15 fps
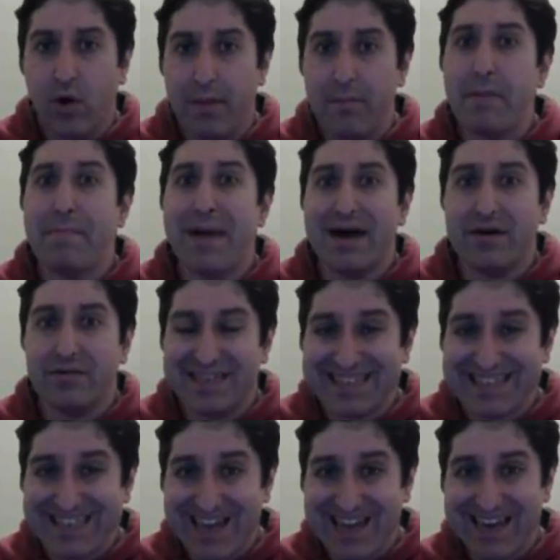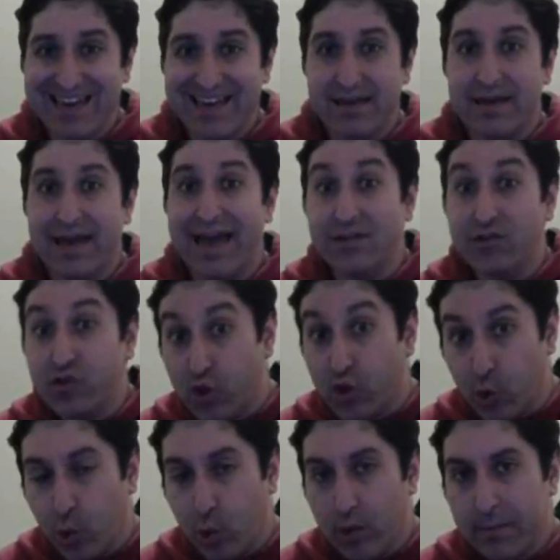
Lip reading: I'm about to say and do.